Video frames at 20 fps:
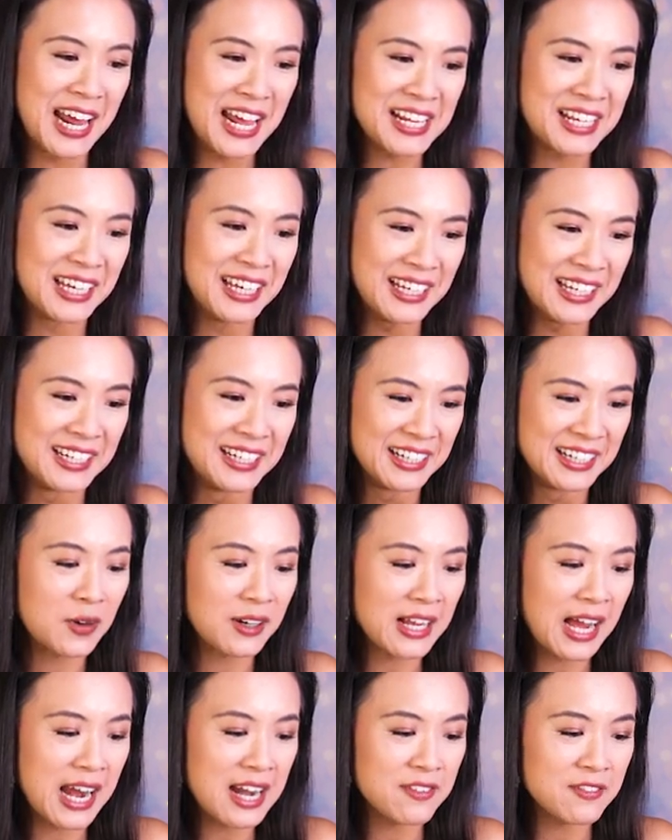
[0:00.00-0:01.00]
naked.
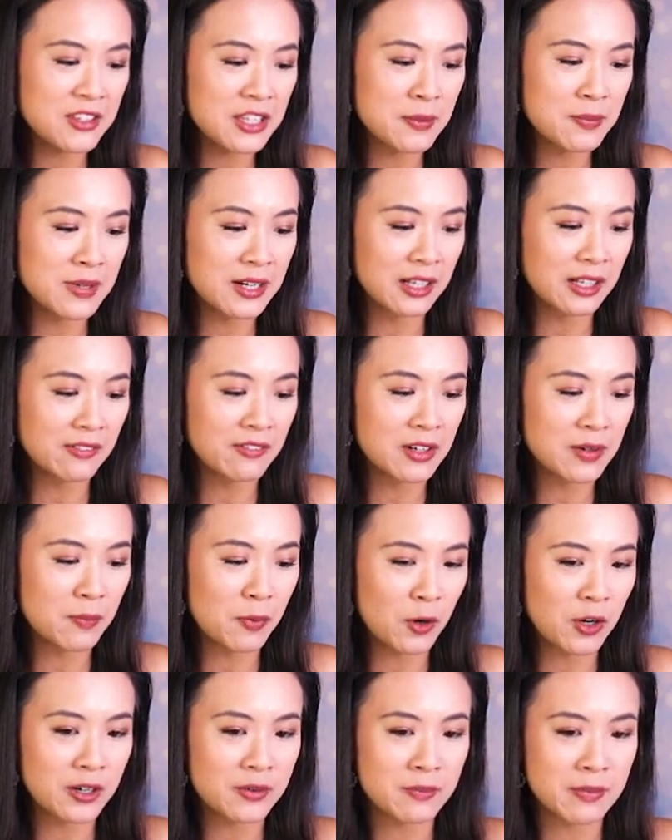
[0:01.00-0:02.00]
We're kind of in the middle of an
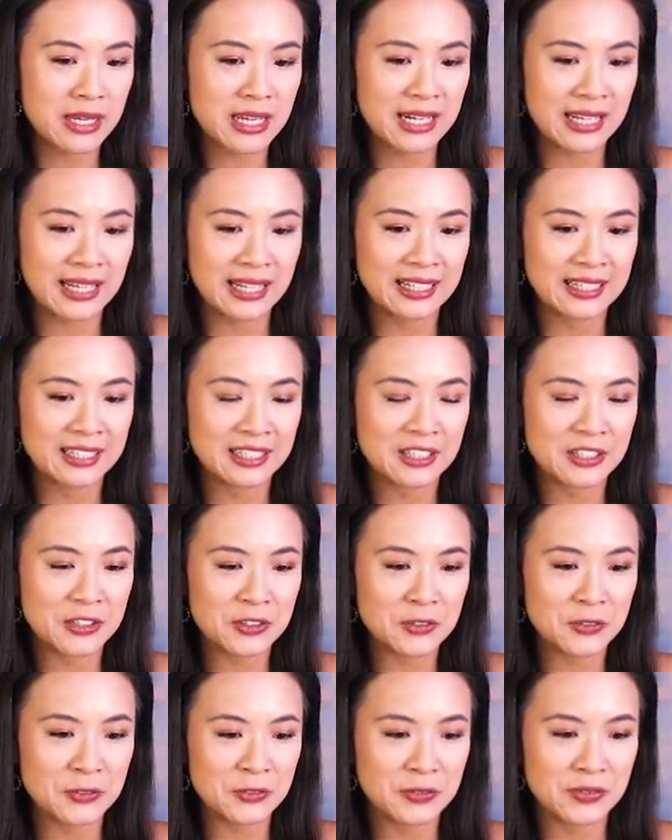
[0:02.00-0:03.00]
important meeting.
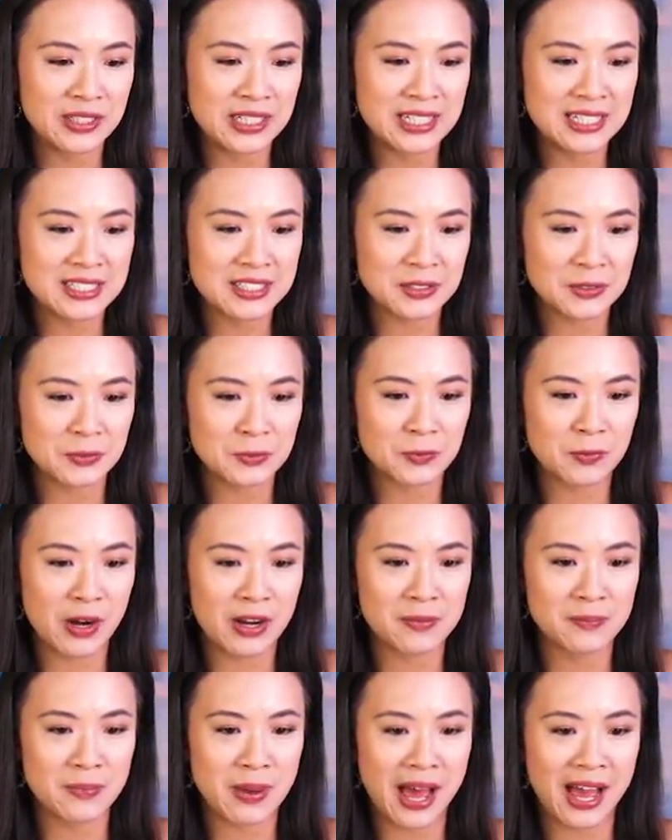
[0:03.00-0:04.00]
You need to
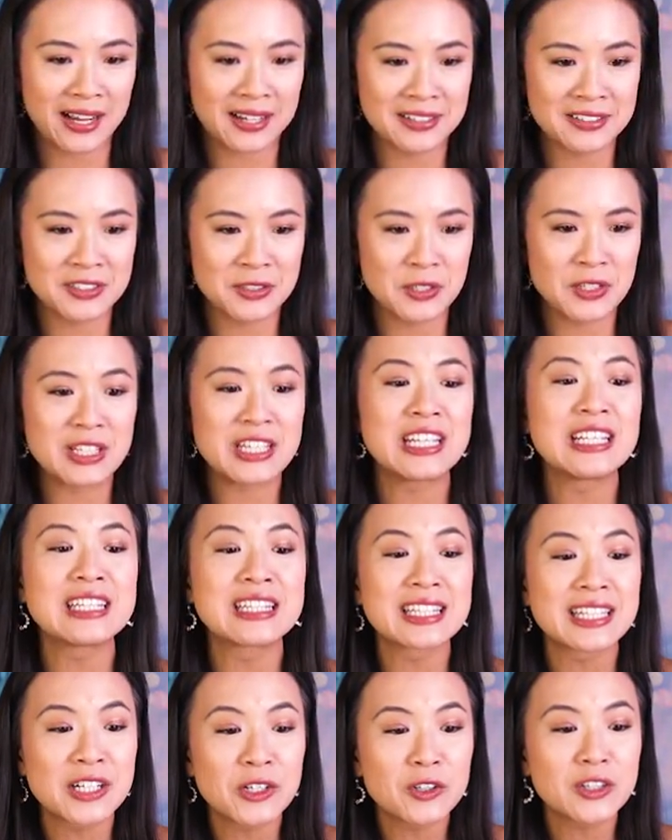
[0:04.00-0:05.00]
run back to- He
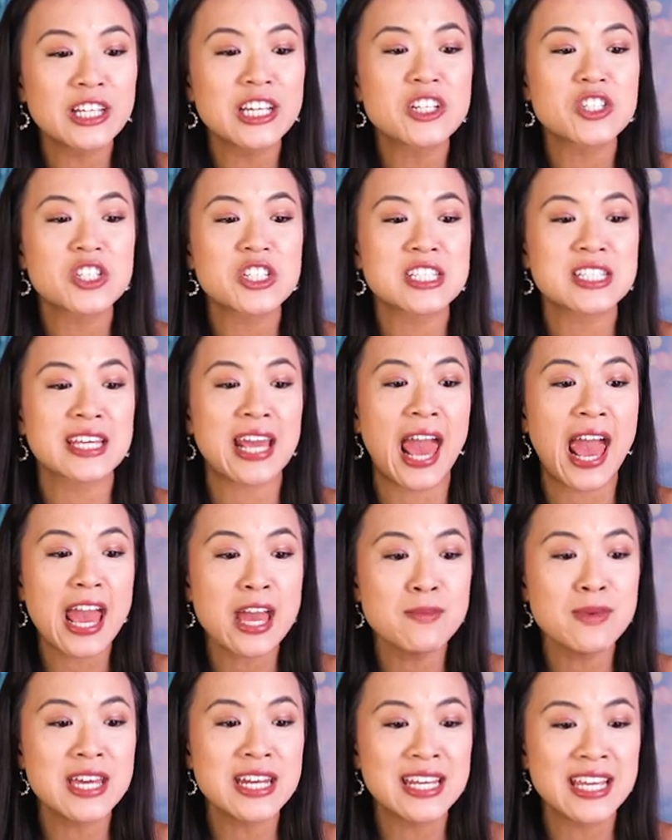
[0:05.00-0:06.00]
literally just
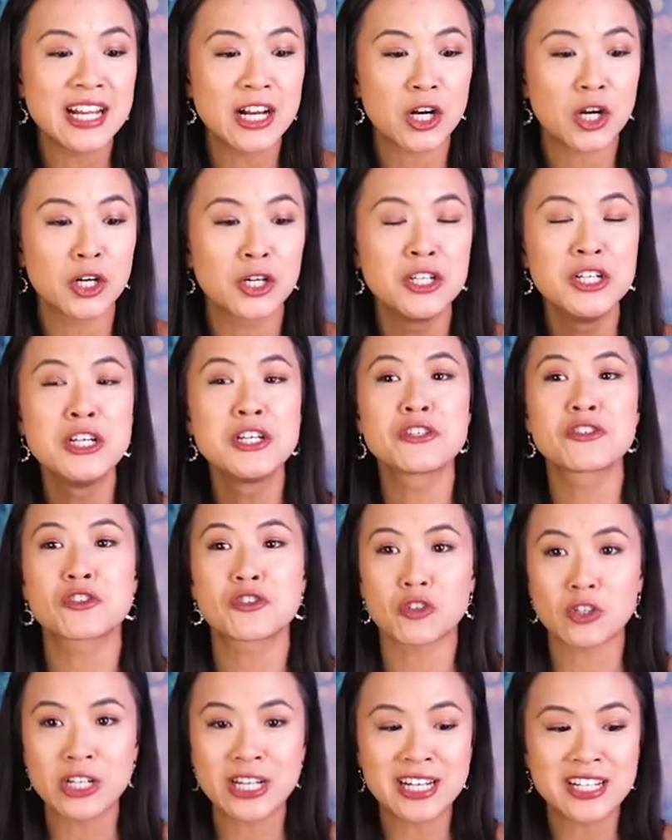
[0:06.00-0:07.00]
came in here,
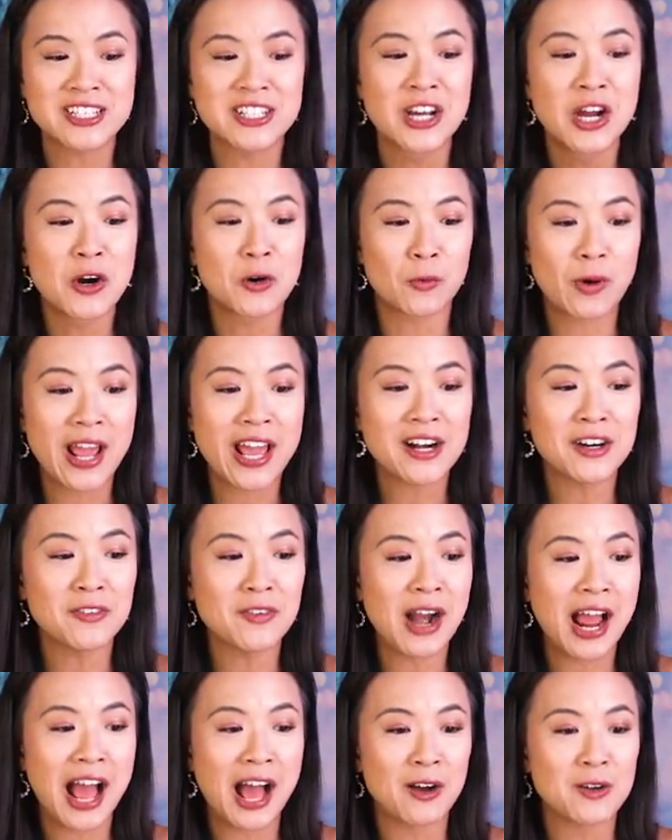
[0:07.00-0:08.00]
streaked, ran
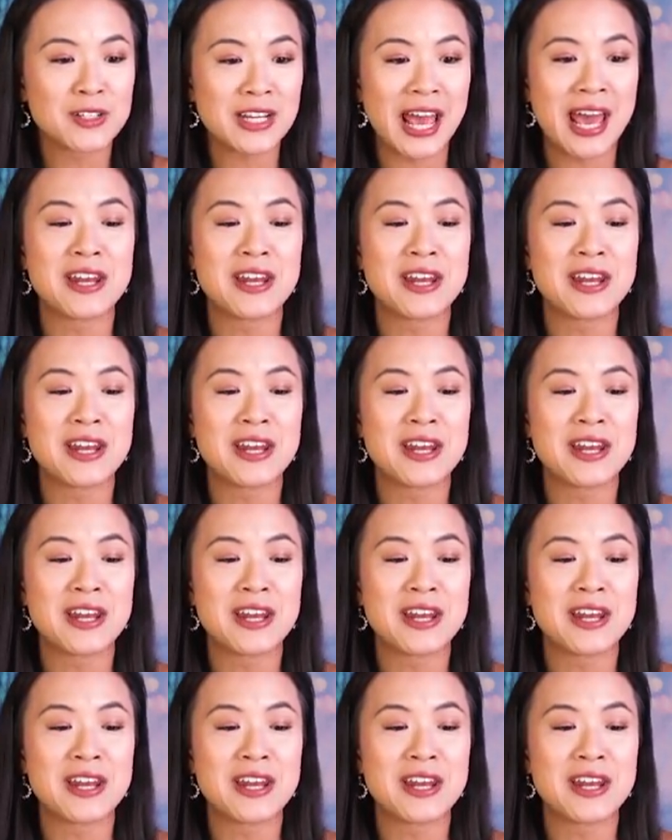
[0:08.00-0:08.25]
around,